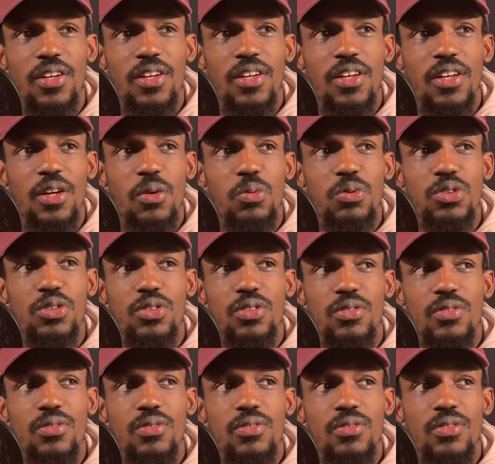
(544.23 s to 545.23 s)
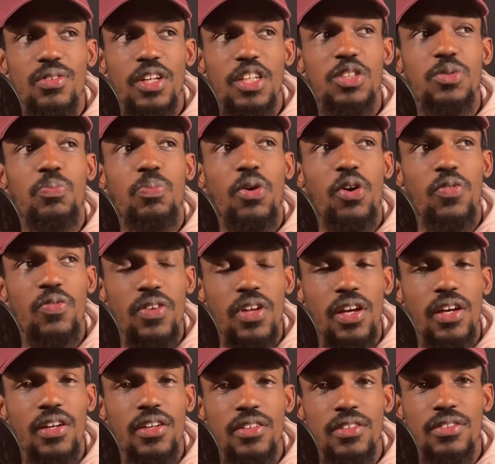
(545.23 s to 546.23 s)
it was his
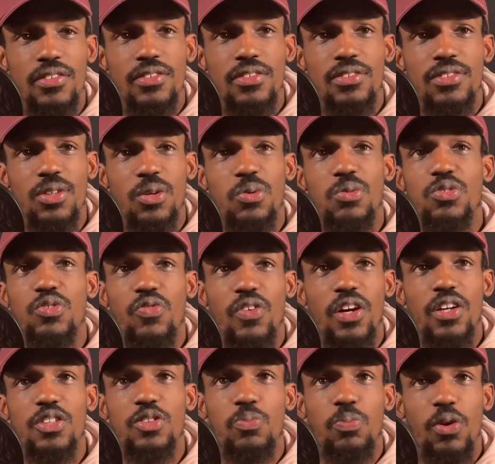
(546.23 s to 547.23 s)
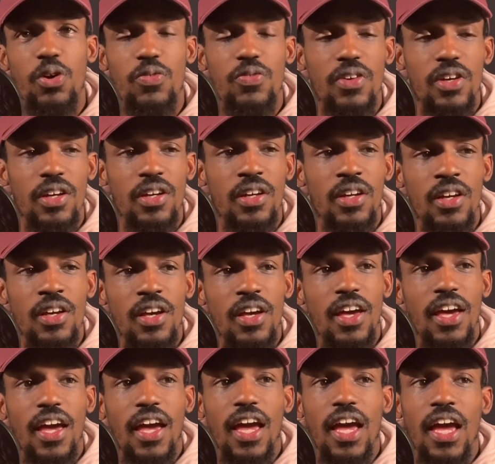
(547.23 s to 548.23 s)
birthday, so it was around his birthday,
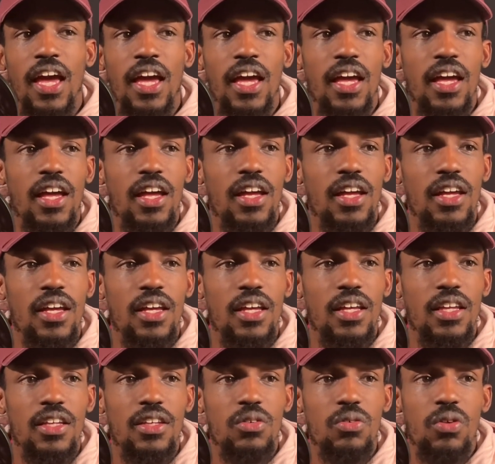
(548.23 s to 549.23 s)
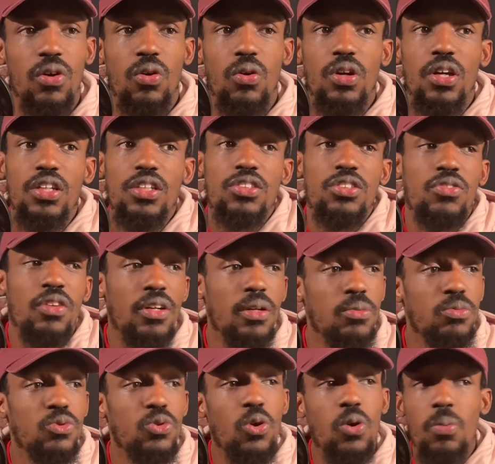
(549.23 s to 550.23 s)
and he straight
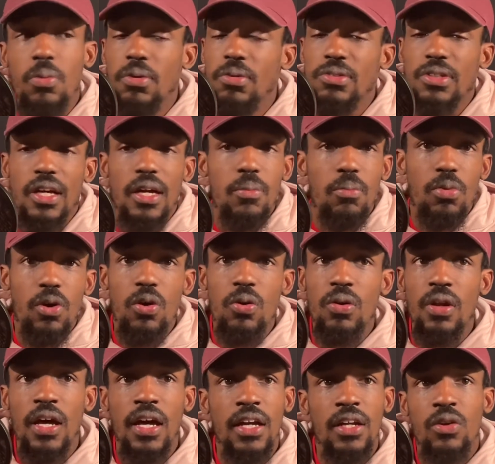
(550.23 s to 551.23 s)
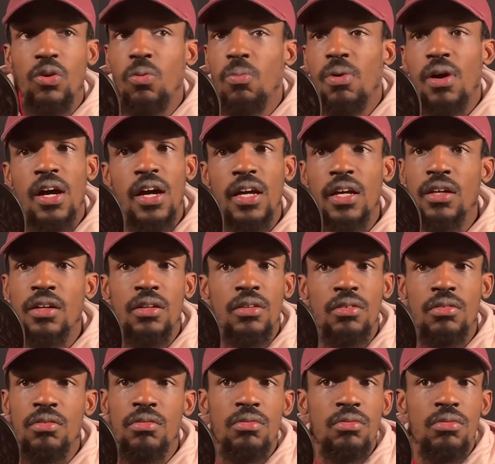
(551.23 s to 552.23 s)
up told me, he was like, bro, like I
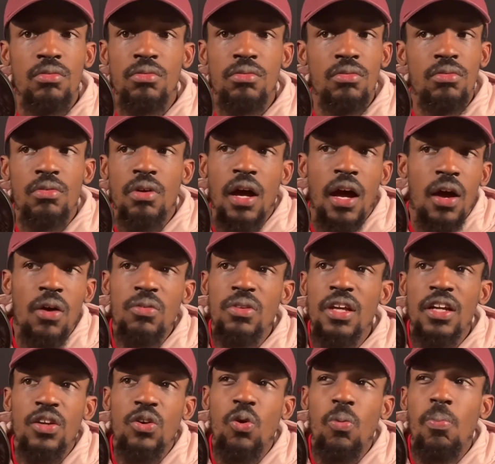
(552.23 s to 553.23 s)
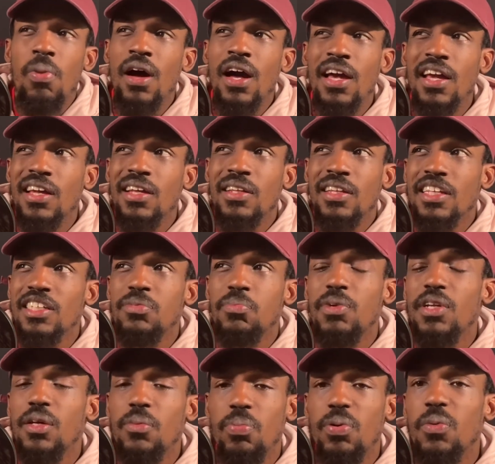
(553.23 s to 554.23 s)
don't think this
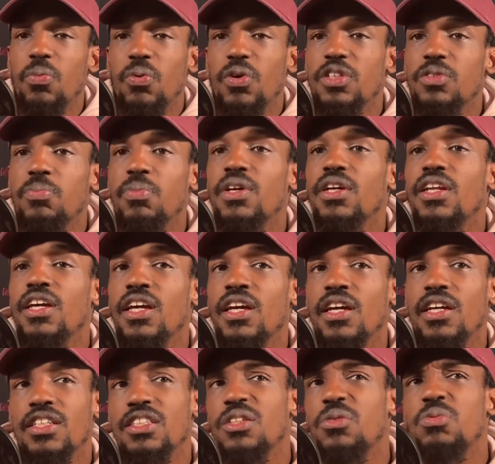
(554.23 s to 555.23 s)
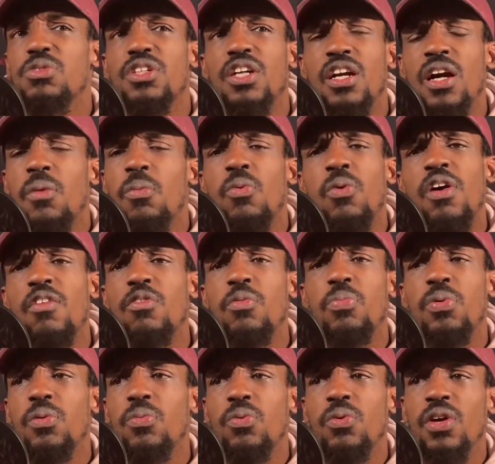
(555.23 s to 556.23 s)
many people has been here, because there was a couple other
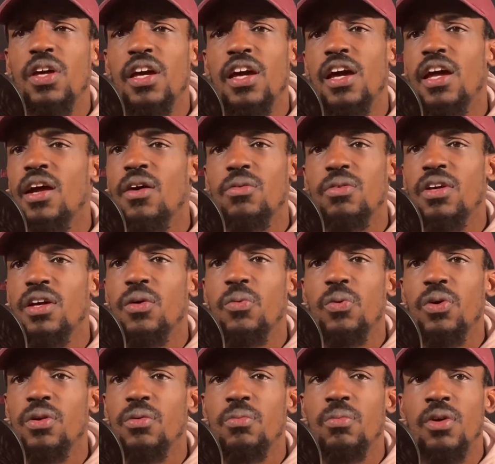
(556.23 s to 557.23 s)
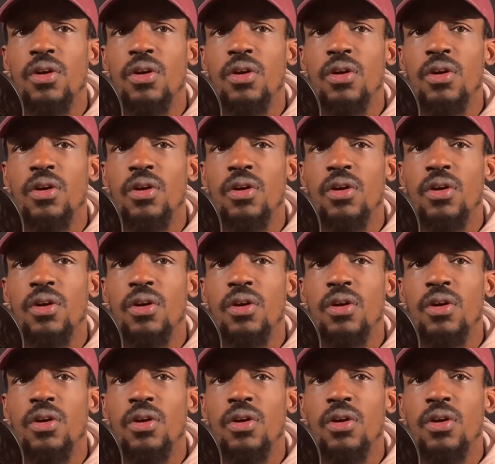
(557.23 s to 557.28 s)
people he had out there with him,